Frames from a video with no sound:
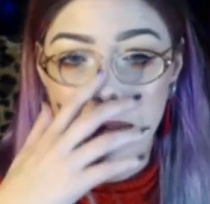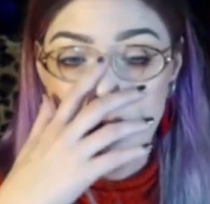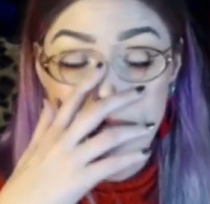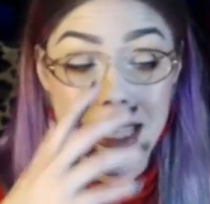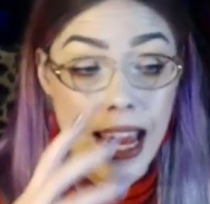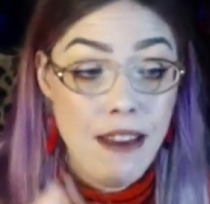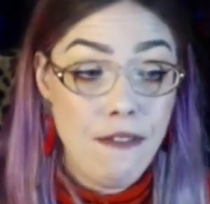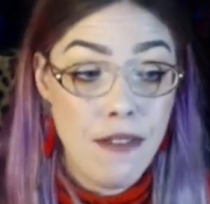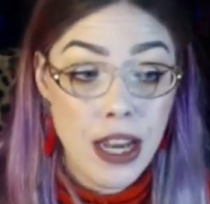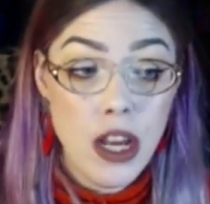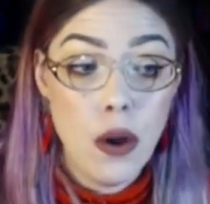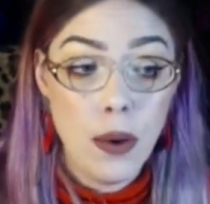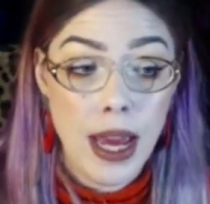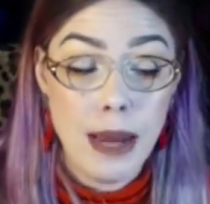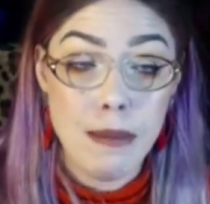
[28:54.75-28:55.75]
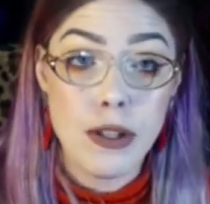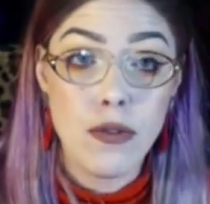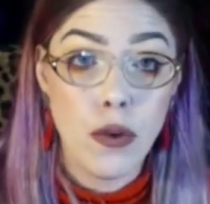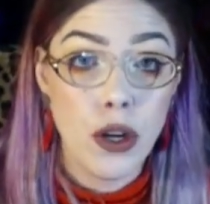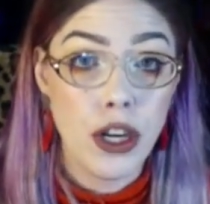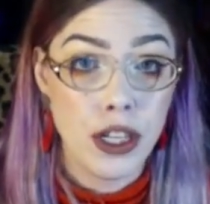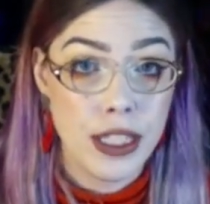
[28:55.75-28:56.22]
Save video games
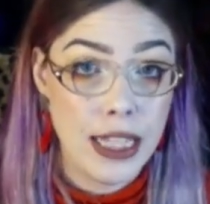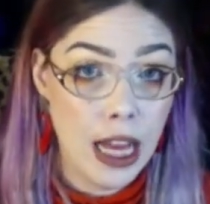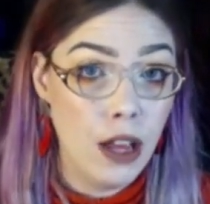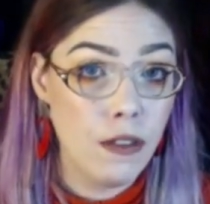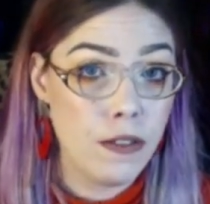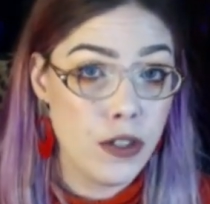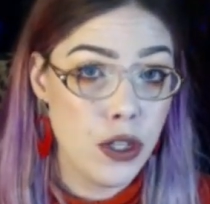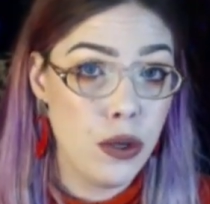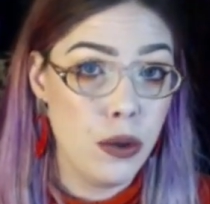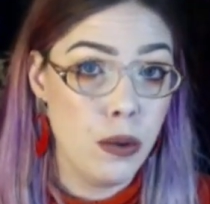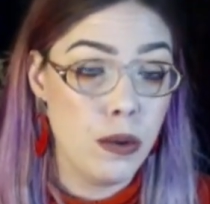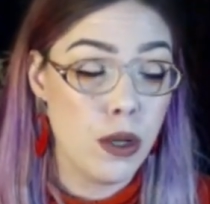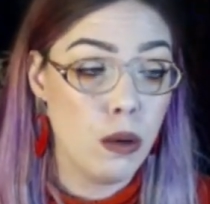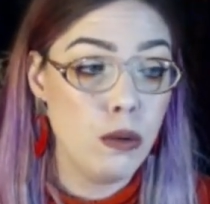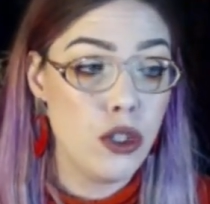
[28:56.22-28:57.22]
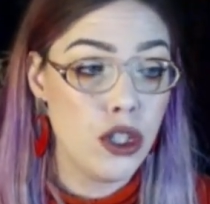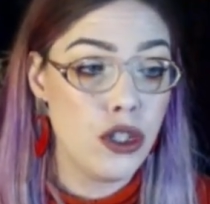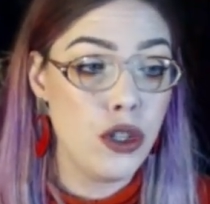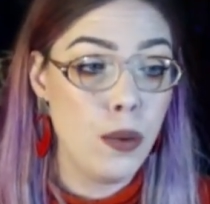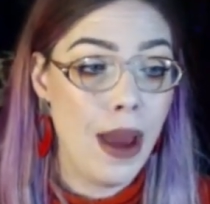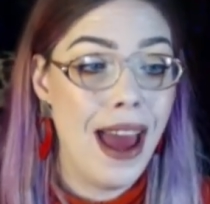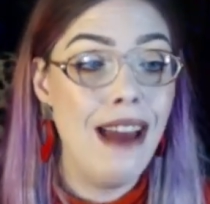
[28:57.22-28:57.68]
for yourself too. Don't just
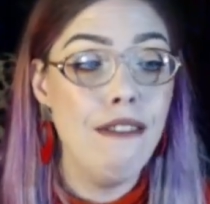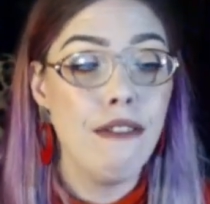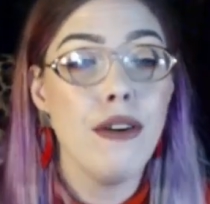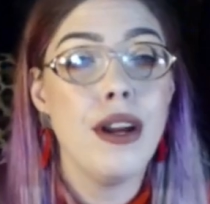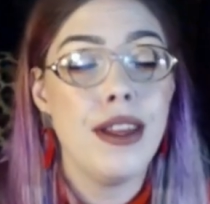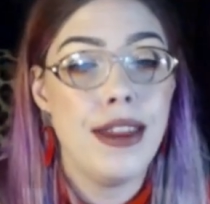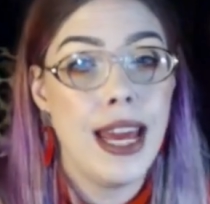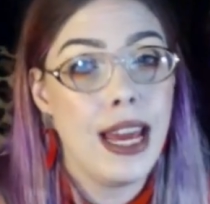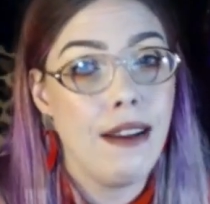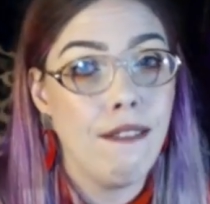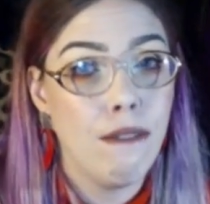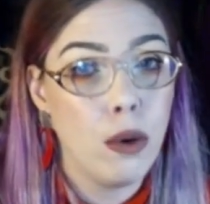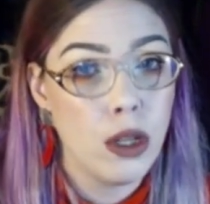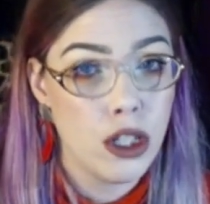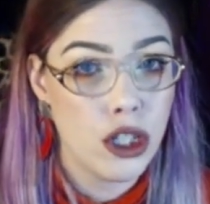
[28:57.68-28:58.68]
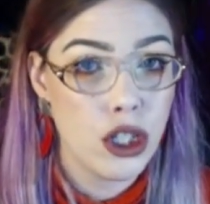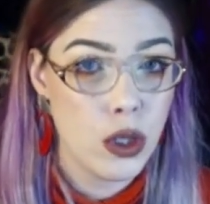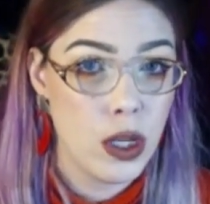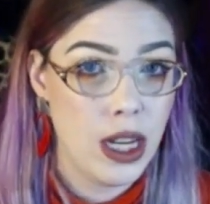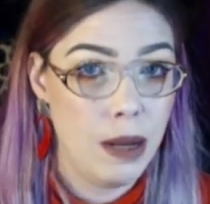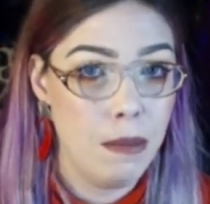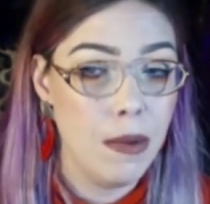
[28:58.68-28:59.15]
do everything for
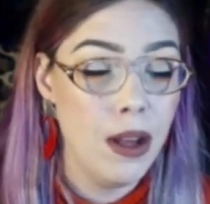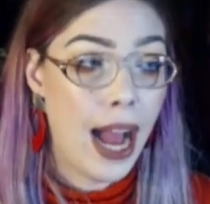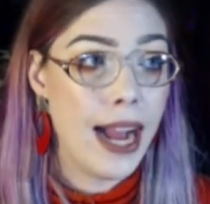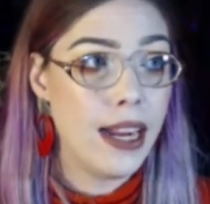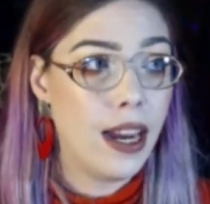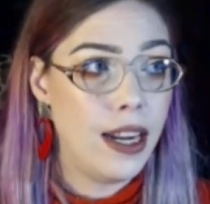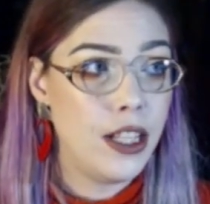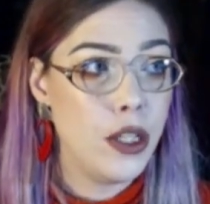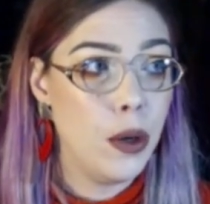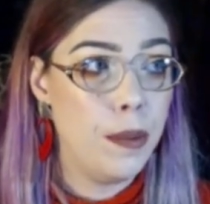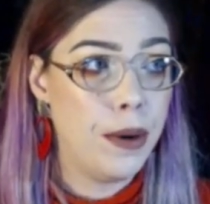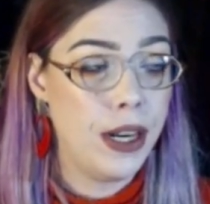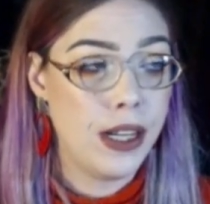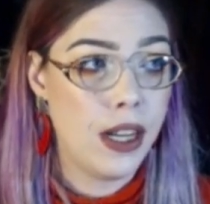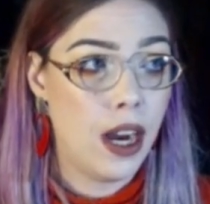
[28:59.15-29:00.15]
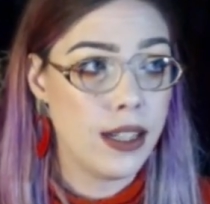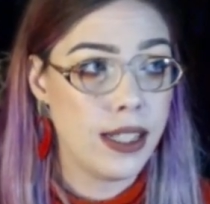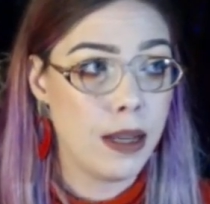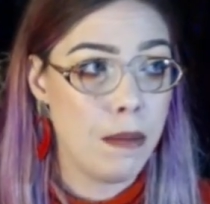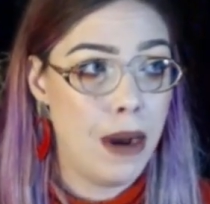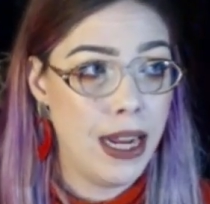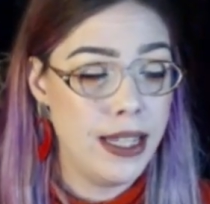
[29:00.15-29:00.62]
stream. I got into a pretty
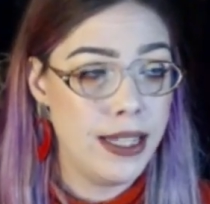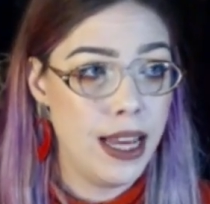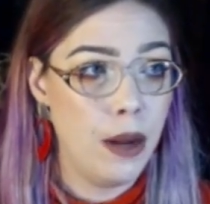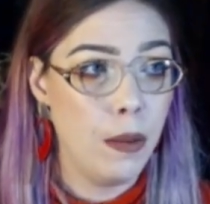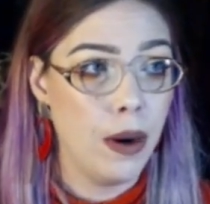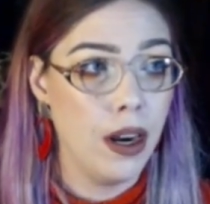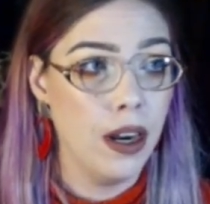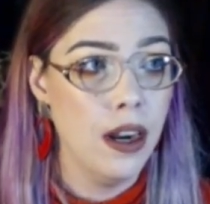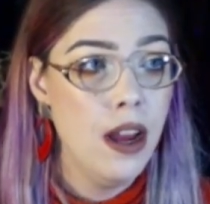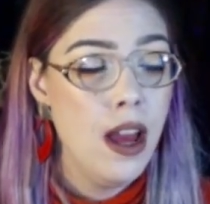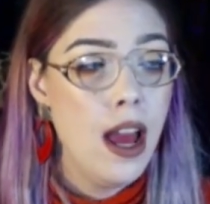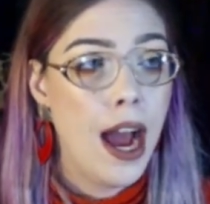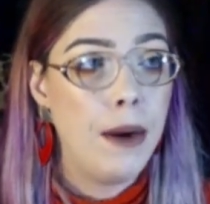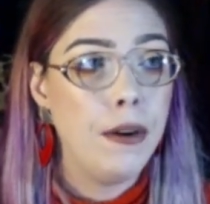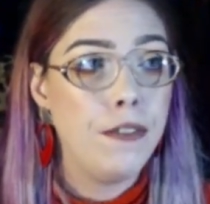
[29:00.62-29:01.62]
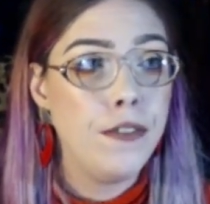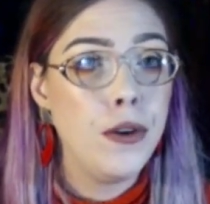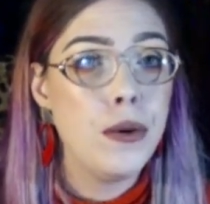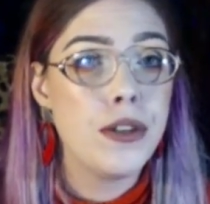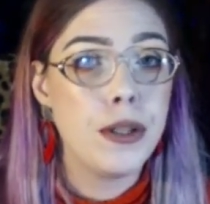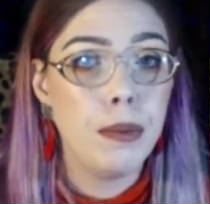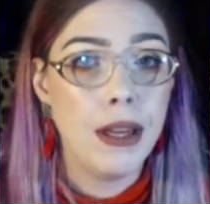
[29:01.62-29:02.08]
toxic mindset where I
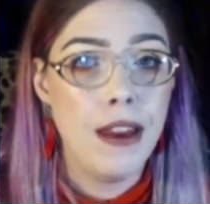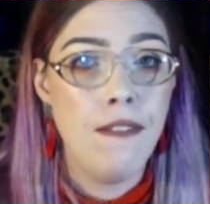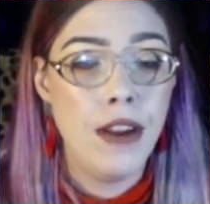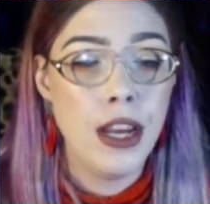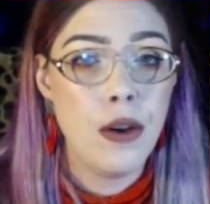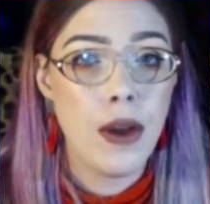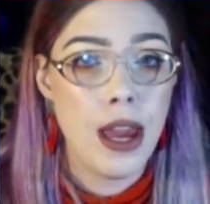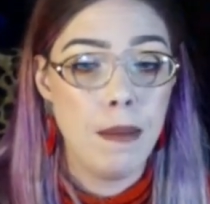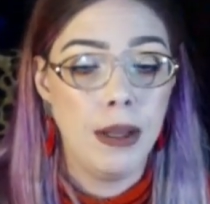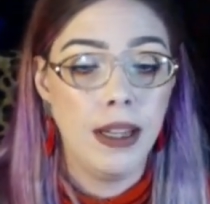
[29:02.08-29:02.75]
refused to play a video game